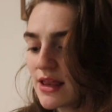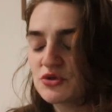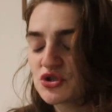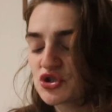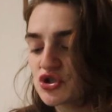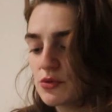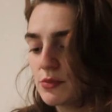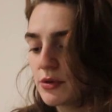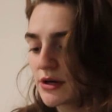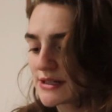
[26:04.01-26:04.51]
I'm
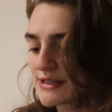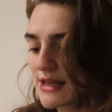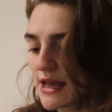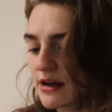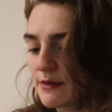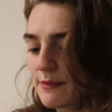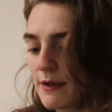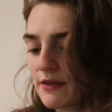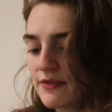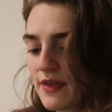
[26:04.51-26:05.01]
super
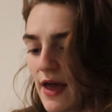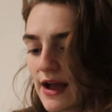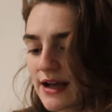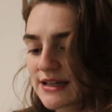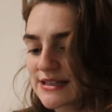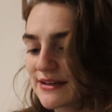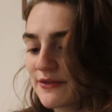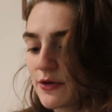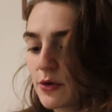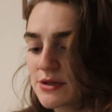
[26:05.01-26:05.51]
excited about that
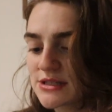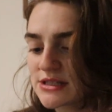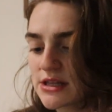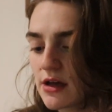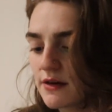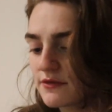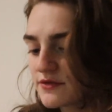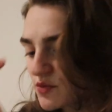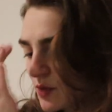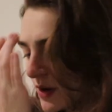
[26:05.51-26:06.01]
because I've always
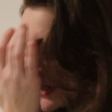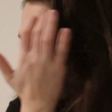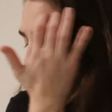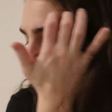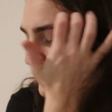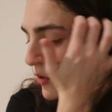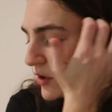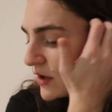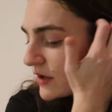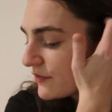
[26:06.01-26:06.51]
loved Wes's
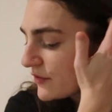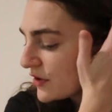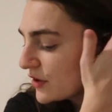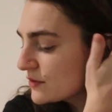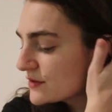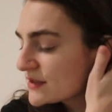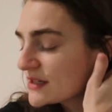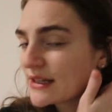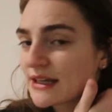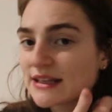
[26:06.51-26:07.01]
point of
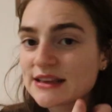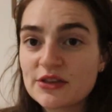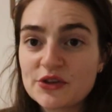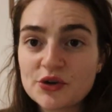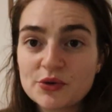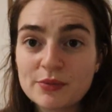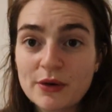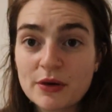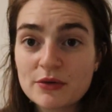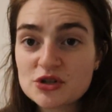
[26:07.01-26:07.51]
views and like the
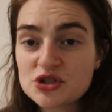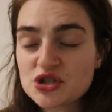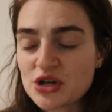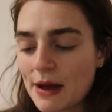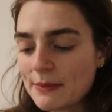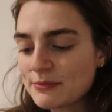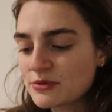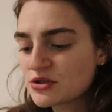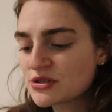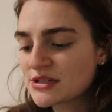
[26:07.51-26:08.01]
little bonus
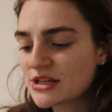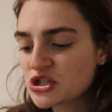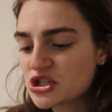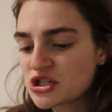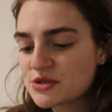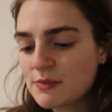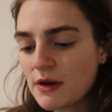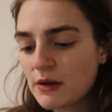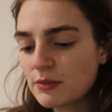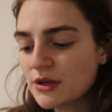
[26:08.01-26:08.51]
chapters that
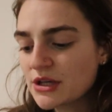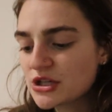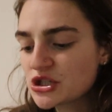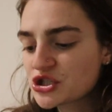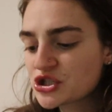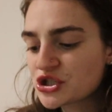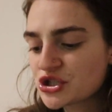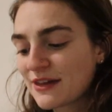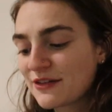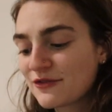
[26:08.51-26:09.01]
she's
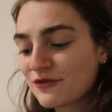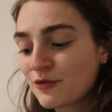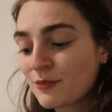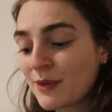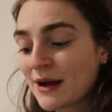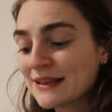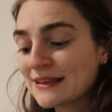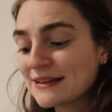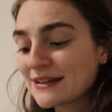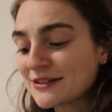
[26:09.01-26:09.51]
published for
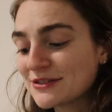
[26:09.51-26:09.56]
my